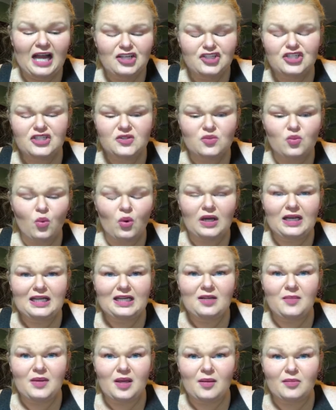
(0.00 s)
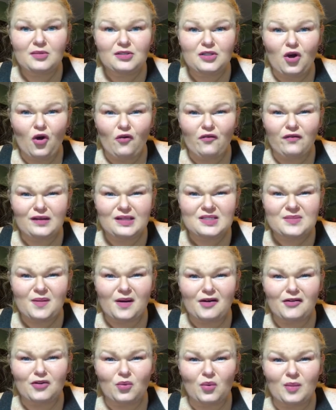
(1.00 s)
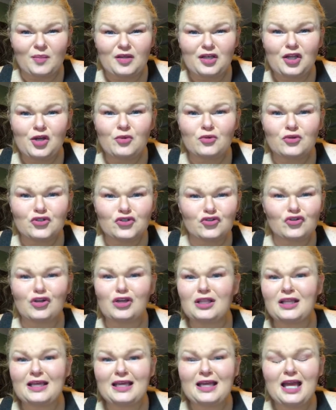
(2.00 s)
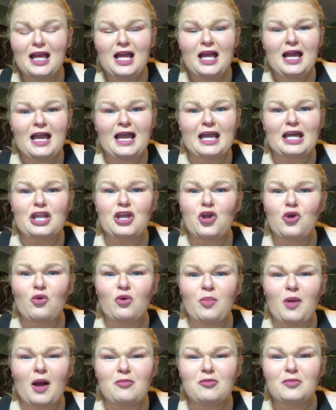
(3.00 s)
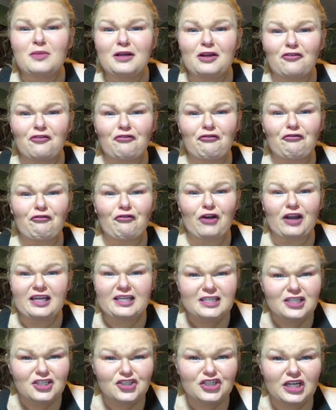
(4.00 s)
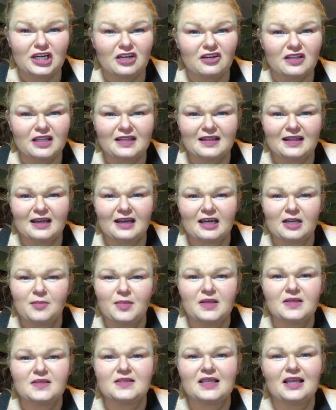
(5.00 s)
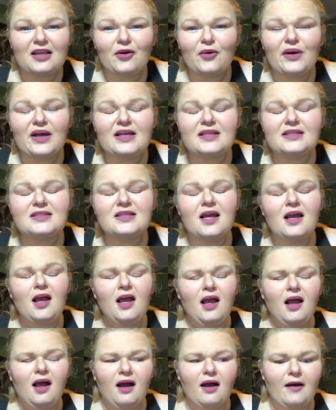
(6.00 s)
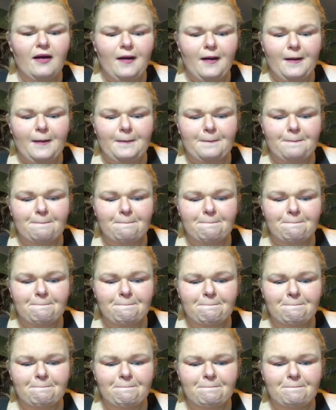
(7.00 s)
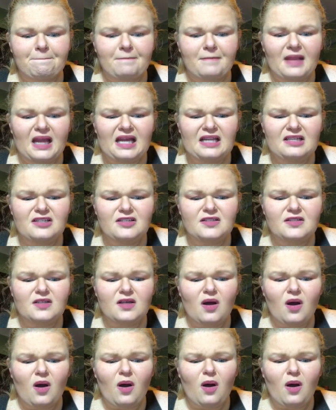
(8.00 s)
just wanted to be able to hopefully inspire other women who were struggling and who were probably afraid to share that they had PCOS, and just